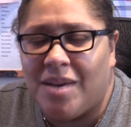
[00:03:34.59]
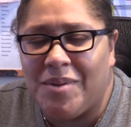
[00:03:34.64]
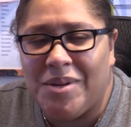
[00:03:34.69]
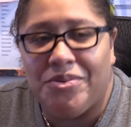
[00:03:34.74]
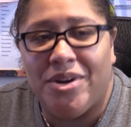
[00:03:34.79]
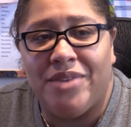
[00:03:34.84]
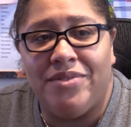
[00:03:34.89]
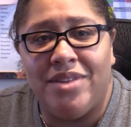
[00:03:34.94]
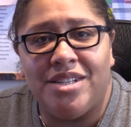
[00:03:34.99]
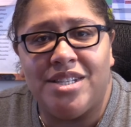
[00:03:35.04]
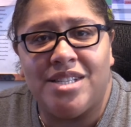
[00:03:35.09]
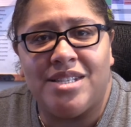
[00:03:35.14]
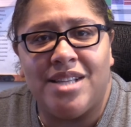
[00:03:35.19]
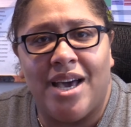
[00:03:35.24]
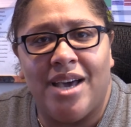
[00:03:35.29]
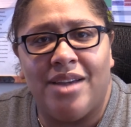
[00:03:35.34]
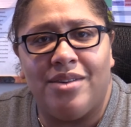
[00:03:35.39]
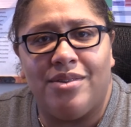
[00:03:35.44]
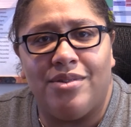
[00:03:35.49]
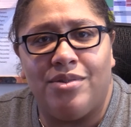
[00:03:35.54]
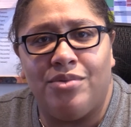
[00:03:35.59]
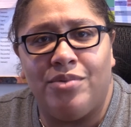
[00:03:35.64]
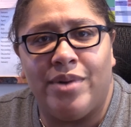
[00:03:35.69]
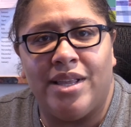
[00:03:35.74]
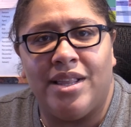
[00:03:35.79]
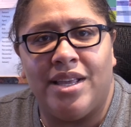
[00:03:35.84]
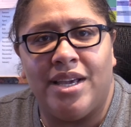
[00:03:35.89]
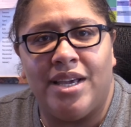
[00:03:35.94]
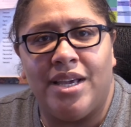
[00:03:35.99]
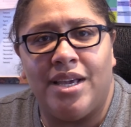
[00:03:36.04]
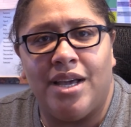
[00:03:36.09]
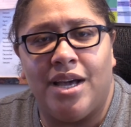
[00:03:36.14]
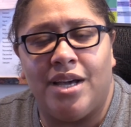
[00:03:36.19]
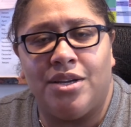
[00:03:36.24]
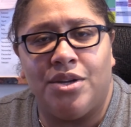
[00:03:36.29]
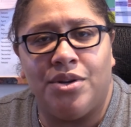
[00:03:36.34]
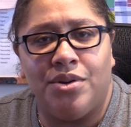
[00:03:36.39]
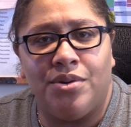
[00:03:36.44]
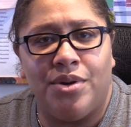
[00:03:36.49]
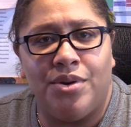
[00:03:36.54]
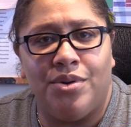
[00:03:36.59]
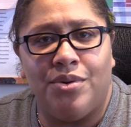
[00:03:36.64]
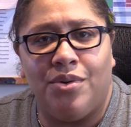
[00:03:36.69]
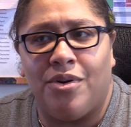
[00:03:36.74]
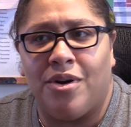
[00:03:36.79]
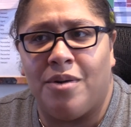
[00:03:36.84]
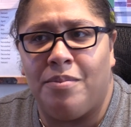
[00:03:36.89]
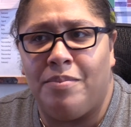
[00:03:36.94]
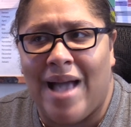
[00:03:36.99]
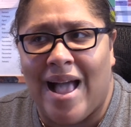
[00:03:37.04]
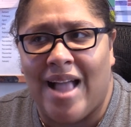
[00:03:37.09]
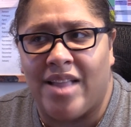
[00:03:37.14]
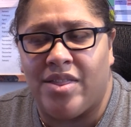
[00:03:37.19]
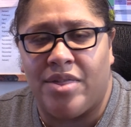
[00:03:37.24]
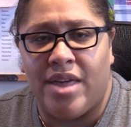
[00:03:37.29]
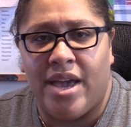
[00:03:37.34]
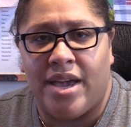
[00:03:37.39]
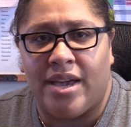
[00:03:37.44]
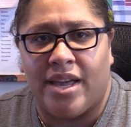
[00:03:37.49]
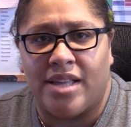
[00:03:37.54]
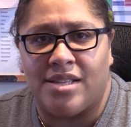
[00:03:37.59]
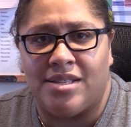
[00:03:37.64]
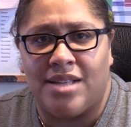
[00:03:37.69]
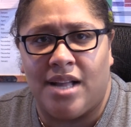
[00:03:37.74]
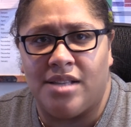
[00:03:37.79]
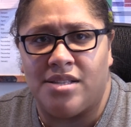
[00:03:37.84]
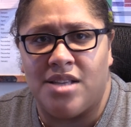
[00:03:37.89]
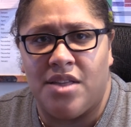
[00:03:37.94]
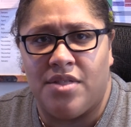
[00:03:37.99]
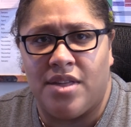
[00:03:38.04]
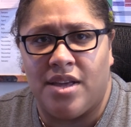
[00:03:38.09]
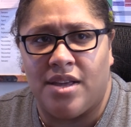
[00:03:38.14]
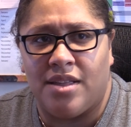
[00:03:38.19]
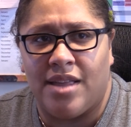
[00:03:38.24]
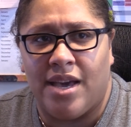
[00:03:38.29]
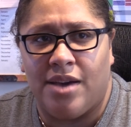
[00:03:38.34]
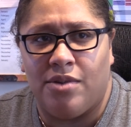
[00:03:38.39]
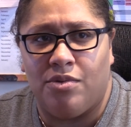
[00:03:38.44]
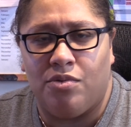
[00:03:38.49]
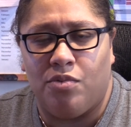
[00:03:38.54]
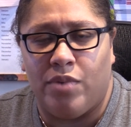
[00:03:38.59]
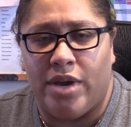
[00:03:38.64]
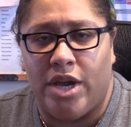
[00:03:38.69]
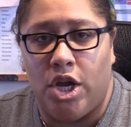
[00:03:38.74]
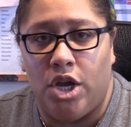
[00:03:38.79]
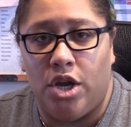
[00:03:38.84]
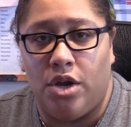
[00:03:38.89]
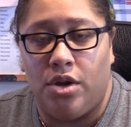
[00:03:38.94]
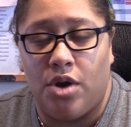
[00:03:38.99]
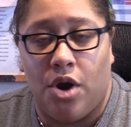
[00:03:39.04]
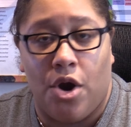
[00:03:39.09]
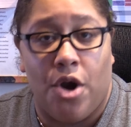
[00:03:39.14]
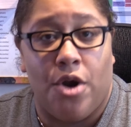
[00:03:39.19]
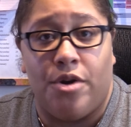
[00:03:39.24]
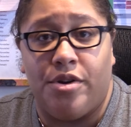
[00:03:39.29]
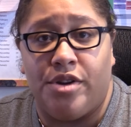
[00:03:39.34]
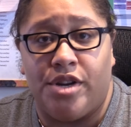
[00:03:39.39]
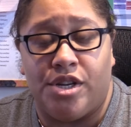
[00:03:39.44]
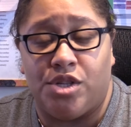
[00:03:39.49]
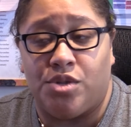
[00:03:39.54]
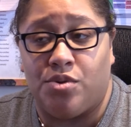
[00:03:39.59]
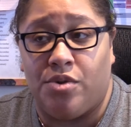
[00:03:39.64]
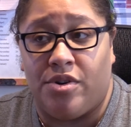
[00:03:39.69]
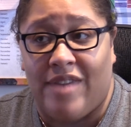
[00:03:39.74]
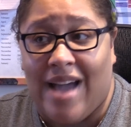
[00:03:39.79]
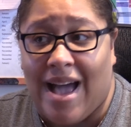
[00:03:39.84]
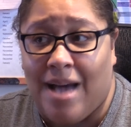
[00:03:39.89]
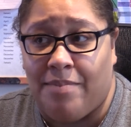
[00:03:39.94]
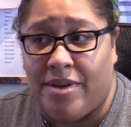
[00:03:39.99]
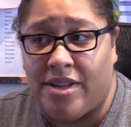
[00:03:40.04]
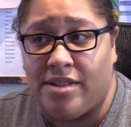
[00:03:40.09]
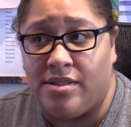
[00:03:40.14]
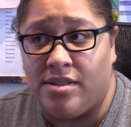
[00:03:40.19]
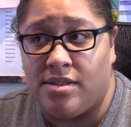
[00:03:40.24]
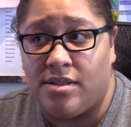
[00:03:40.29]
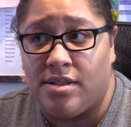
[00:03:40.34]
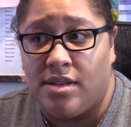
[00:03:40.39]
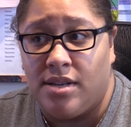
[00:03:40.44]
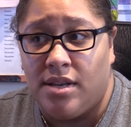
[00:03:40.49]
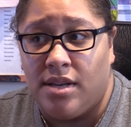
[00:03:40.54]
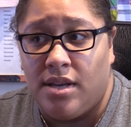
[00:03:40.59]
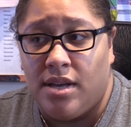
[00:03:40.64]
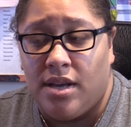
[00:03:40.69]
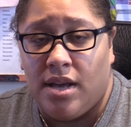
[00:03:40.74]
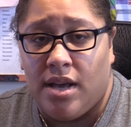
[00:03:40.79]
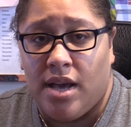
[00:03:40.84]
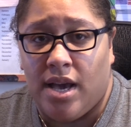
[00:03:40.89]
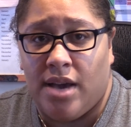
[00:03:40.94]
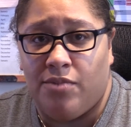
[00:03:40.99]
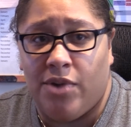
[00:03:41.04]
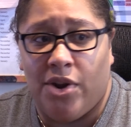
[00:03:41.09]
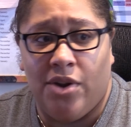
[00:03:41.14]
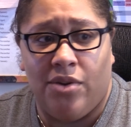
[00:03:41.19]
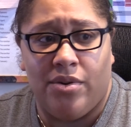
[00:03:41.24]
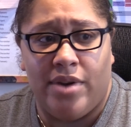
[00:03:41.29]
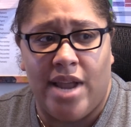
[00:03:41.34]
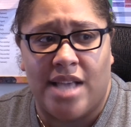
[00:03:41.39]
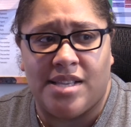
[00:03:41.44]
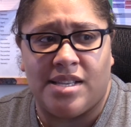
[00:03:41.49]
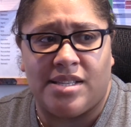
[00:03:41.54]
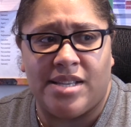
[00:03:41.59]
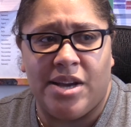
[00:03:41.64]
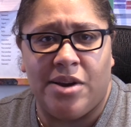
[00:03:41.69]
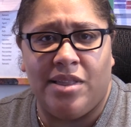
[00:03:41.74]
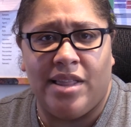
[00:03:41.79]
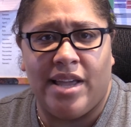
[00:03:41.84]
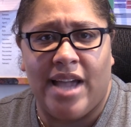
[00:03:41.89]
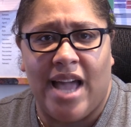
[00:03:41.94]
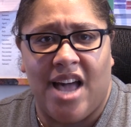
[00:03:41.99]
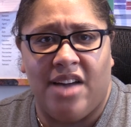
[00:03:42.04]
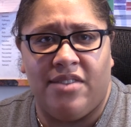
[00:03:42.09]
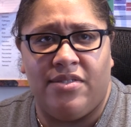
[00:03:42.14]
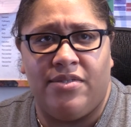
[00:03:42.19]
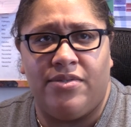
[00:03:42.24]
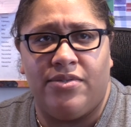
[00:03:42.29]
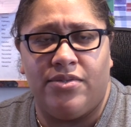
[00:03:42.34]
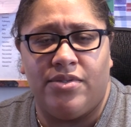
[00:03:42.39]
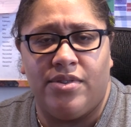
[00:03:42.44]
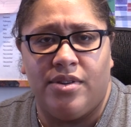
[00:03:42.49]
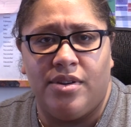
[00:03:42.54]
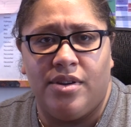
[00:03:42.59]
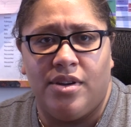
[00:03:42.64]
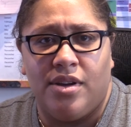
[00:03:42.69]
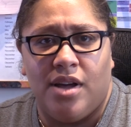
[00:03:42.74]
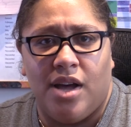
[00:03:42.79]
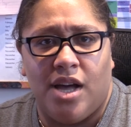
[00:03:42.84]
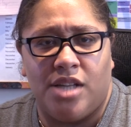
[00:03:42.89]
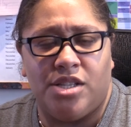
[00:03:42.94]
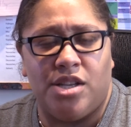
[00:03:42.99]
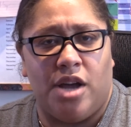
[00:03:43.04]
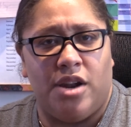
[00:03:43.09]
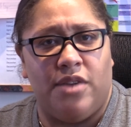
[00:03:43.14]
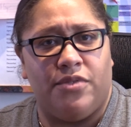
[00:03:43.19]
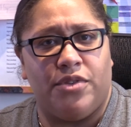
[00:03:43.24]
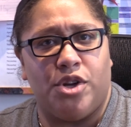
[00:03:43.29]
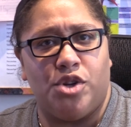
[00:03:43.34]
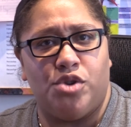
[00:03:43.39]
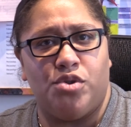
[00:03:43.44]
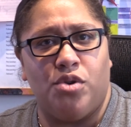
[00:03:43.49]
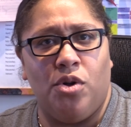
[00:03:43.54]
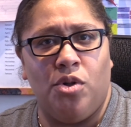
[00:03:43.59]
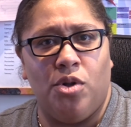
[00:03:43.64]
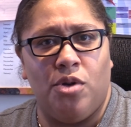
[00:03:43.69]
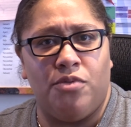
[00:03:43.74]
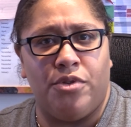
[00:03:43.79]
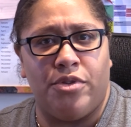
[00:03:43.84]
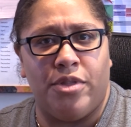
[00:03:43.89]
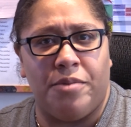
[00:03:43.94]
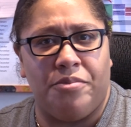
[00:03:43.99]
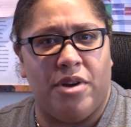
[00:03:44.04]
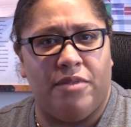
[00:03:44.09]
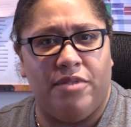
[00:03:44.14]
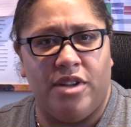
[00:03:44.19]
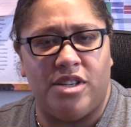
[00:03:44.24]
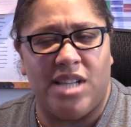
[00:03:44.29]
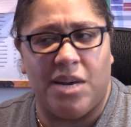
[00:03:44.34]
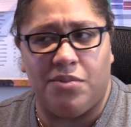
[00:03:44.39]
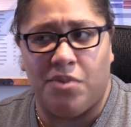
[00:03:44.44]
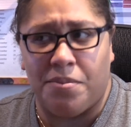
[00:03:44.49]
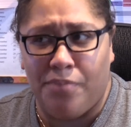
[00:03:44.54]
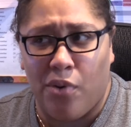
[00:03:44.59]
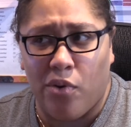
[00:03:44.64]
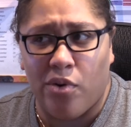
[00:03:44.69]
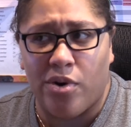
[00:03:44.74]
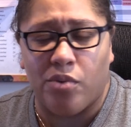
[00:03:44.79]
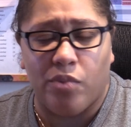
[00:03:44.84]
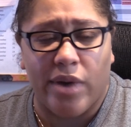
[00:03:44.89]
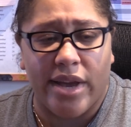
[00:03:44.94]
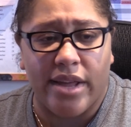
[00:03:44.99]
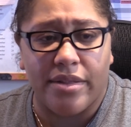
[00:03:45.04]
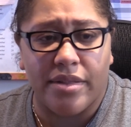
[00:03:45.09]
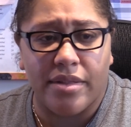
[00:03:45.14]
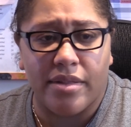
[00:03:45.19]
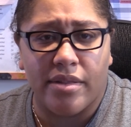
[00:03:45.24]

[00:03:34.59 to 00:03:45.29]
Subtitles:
Privilege is not really a good or bad thing. It's not something that we earn. It just sort of happens. And we don't necessarily have a ton of control over the privilege that we're born with.